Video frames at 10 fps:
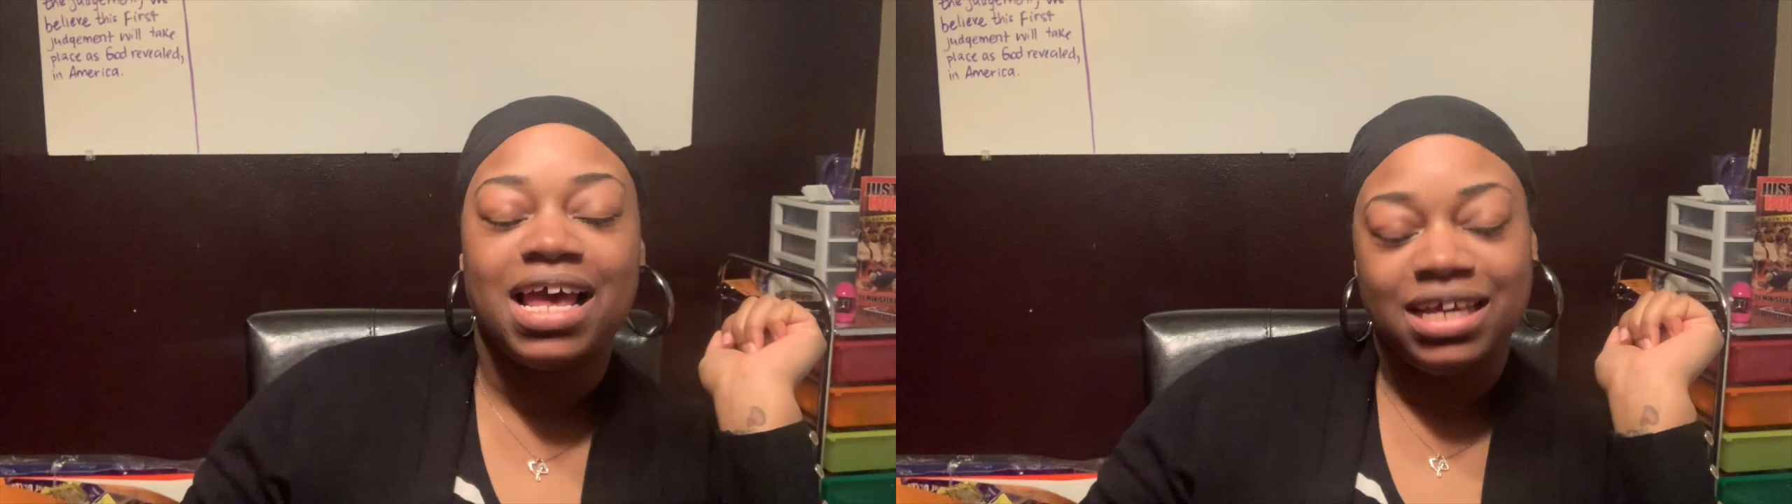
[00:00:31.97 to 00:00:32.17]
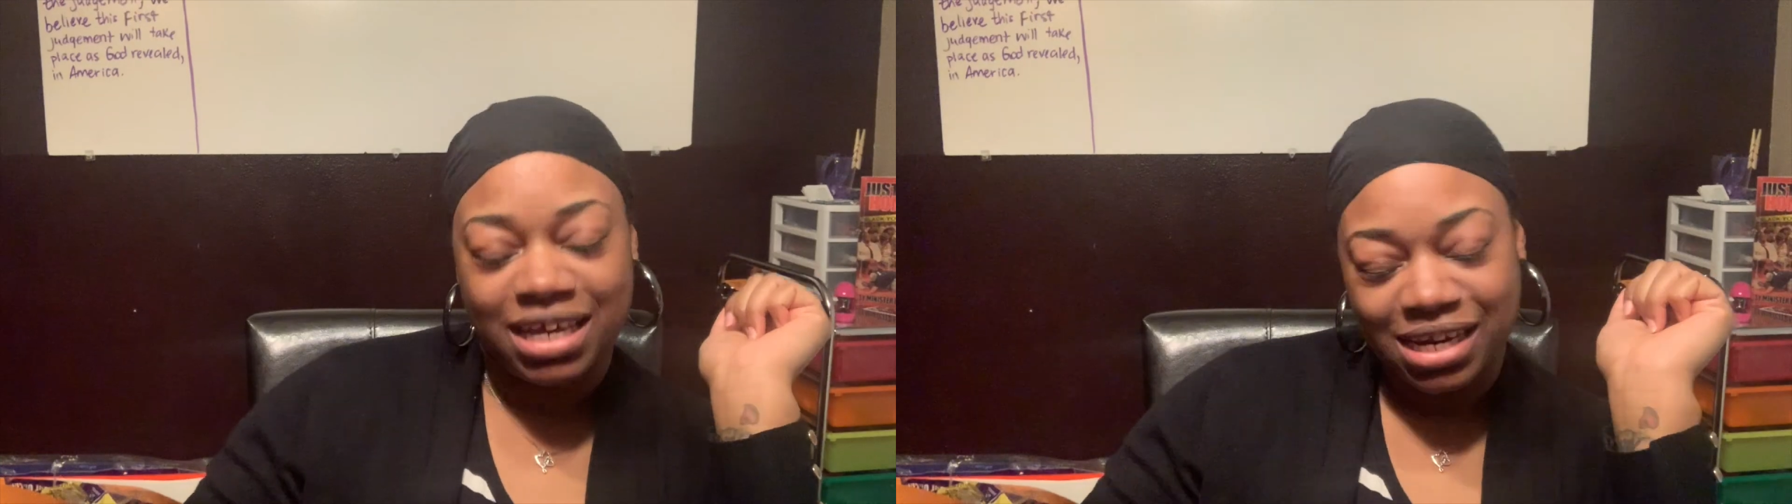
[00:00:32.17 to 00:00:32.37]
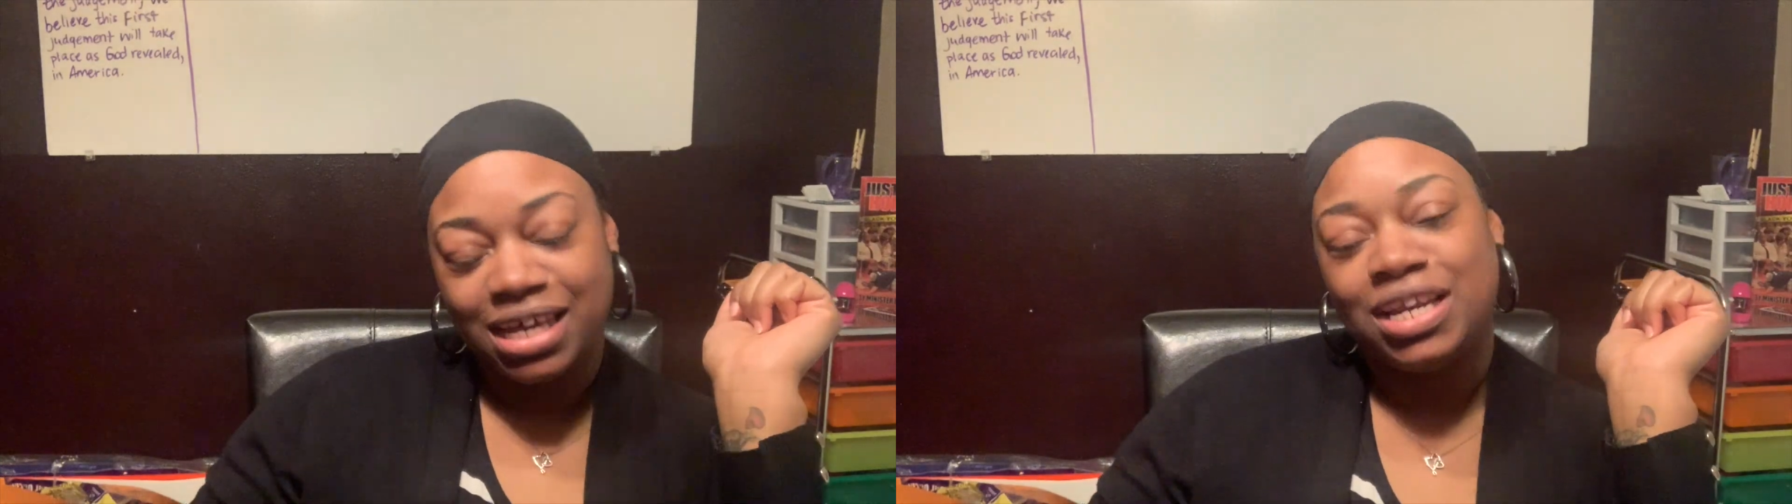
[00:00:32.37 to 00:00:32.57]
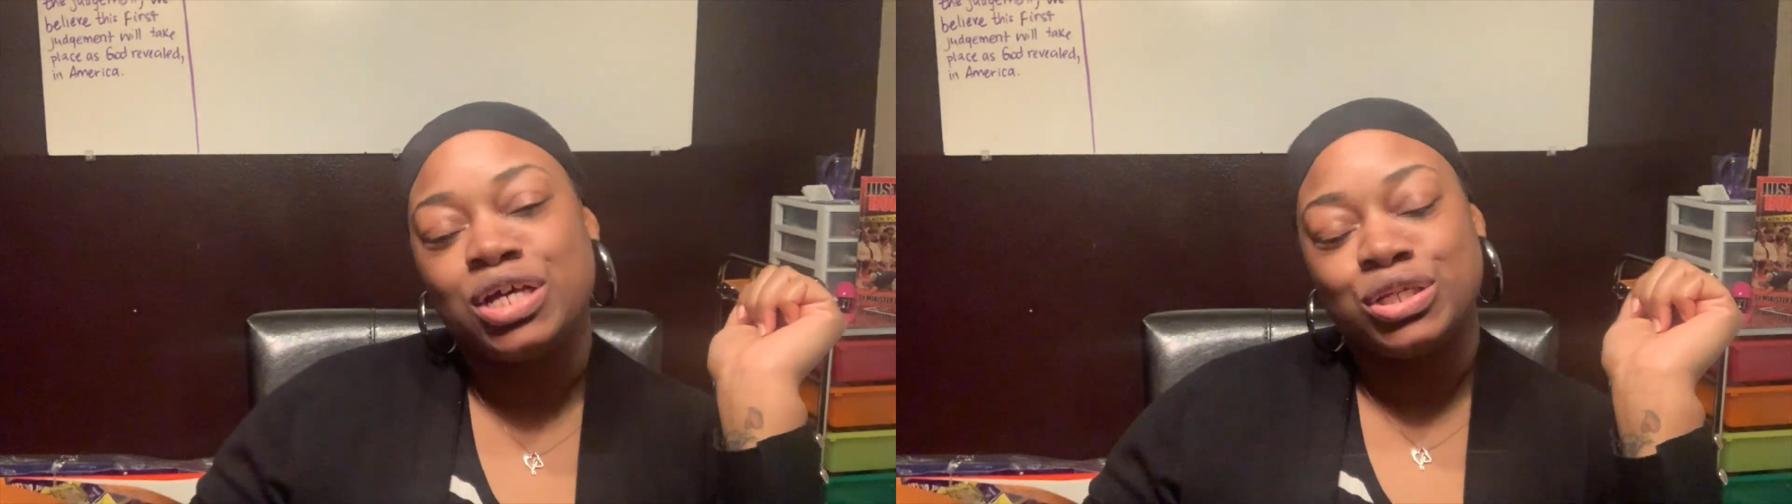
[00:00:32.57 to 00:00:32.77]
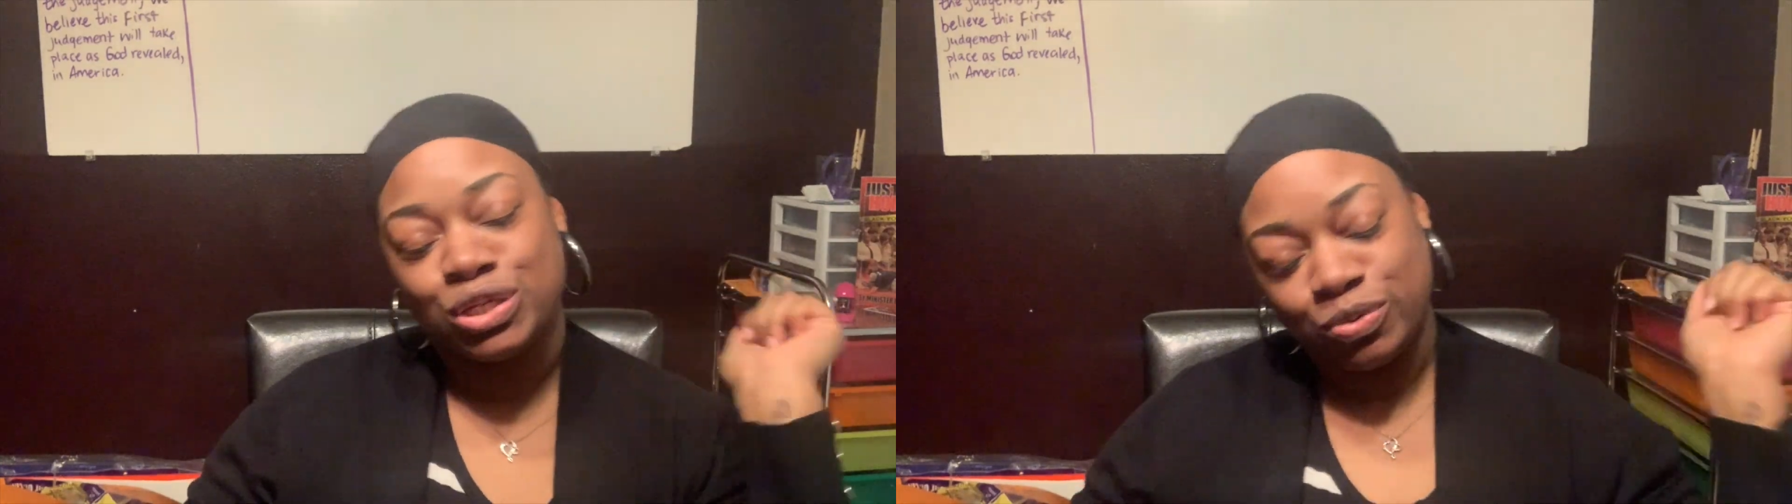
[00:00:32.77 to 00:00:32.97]
get
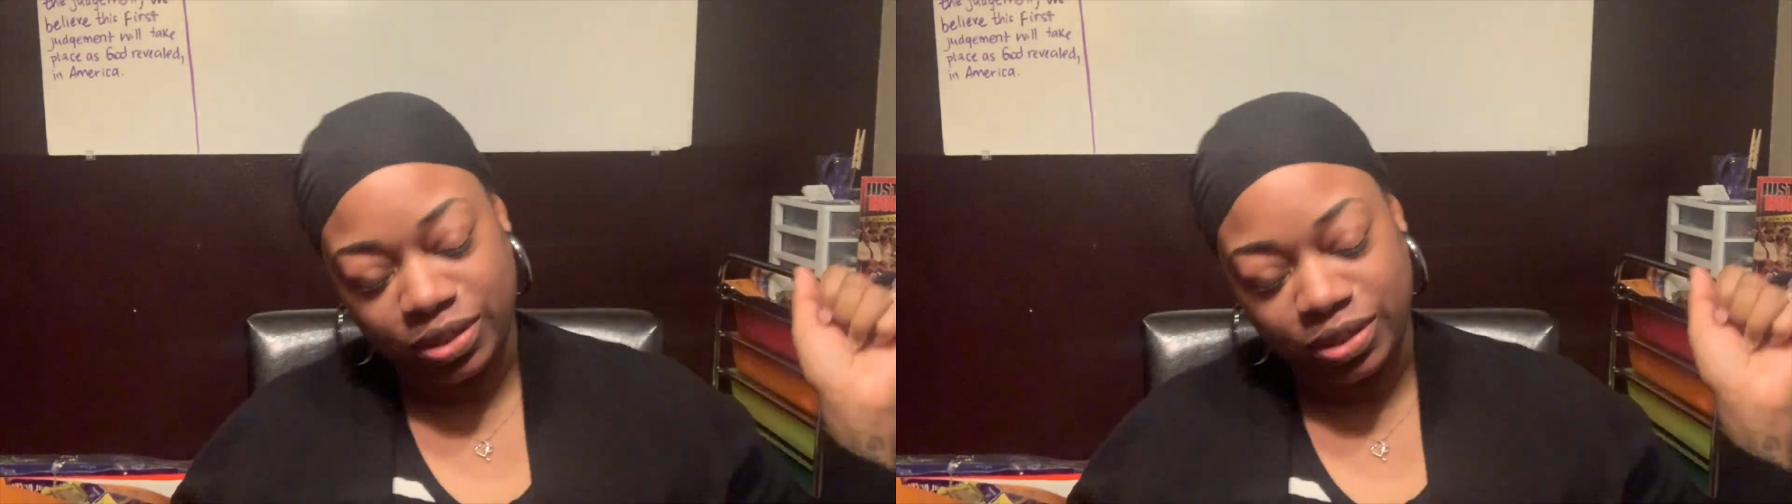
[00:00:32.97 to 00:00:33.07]
into